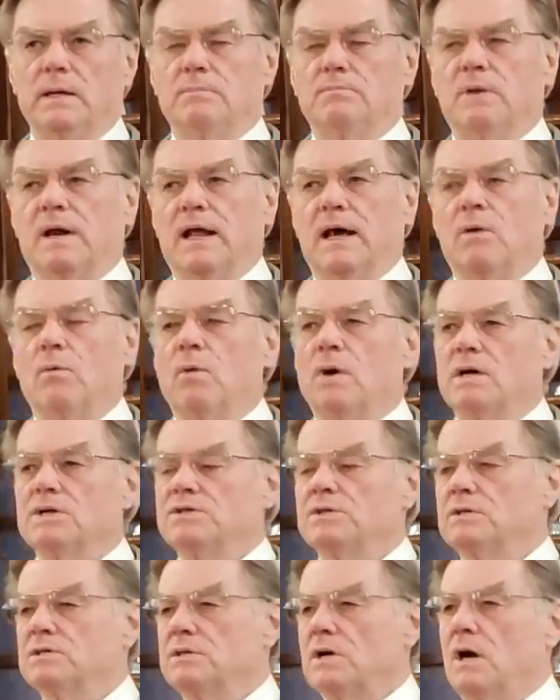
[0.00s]
But I
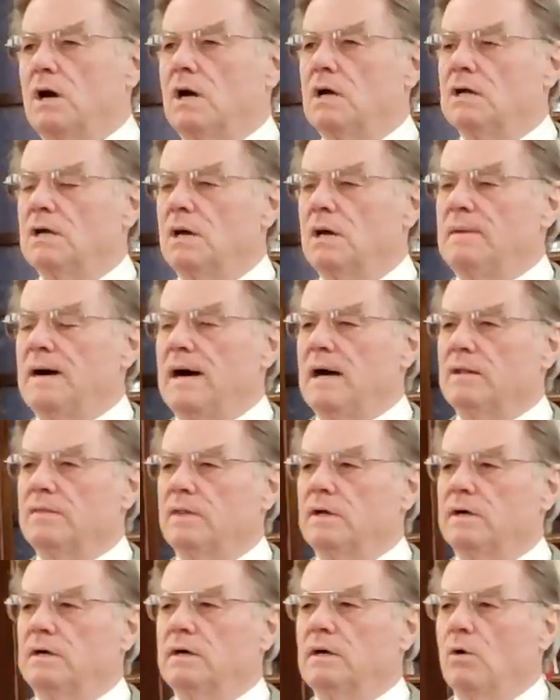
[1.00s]
wasn't taught about
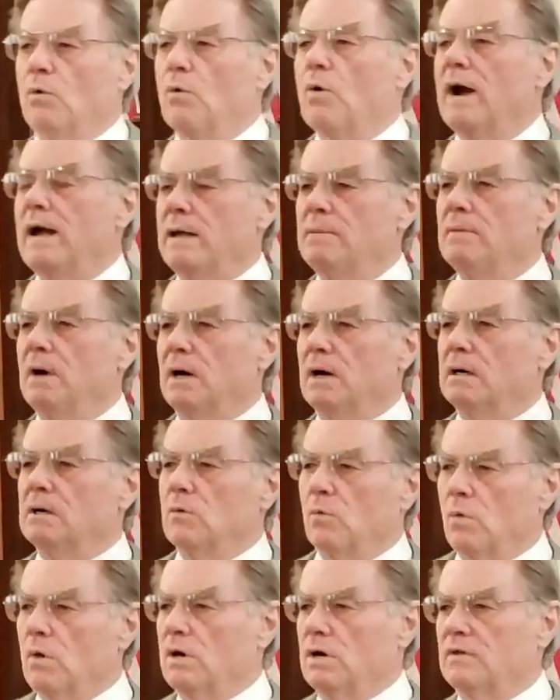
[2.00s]
the Rhema
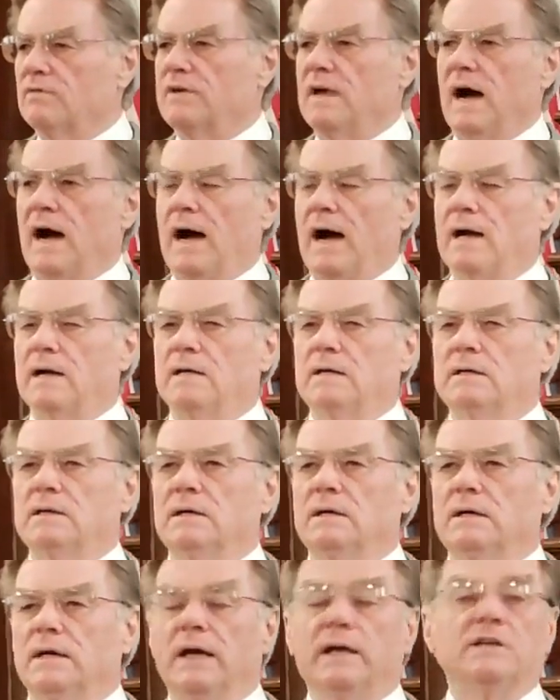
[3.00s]
Word of God,
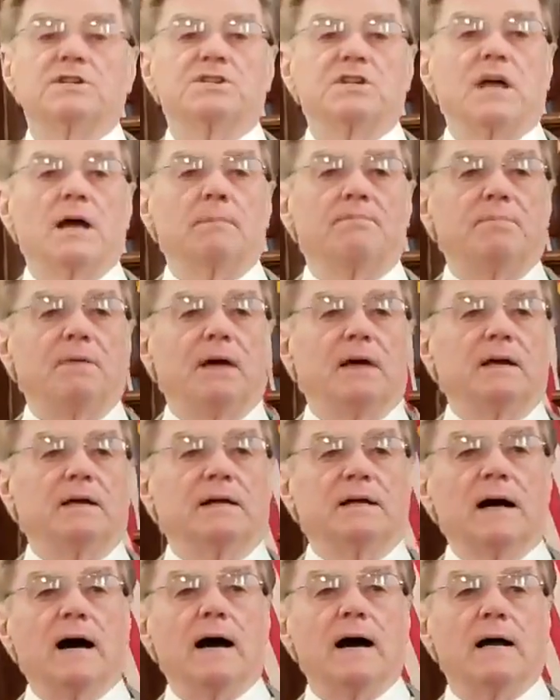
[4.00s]
except that
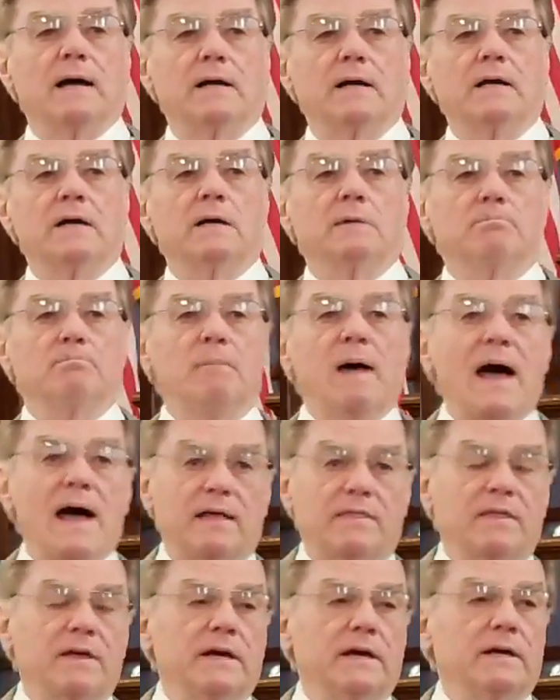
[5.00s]
God
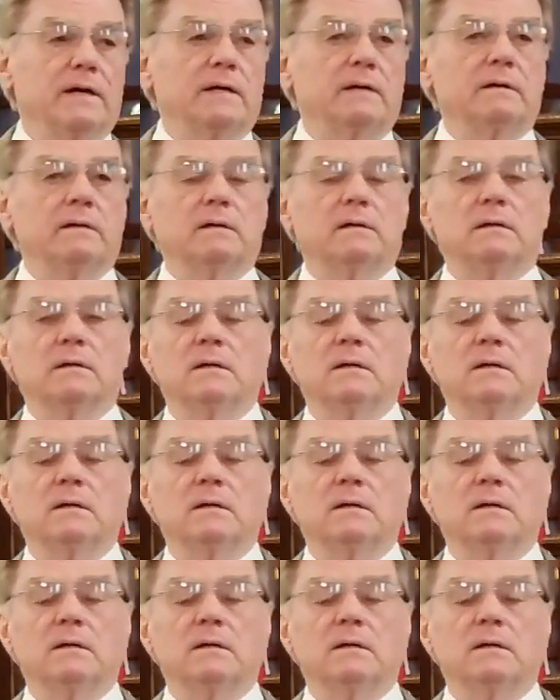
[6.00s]
back then